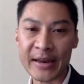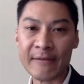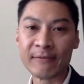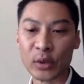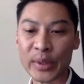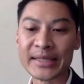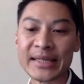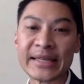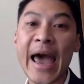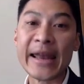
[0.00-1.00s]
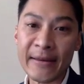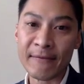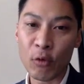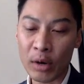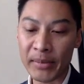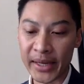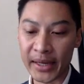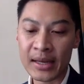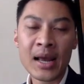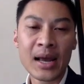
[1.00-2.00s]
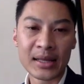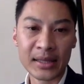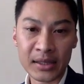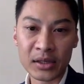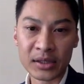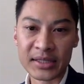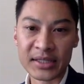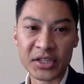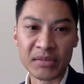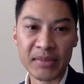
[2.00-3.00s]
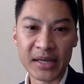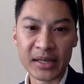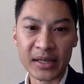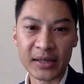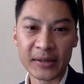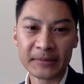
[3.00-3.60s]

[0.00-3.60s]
influencing and informing clinical decision making.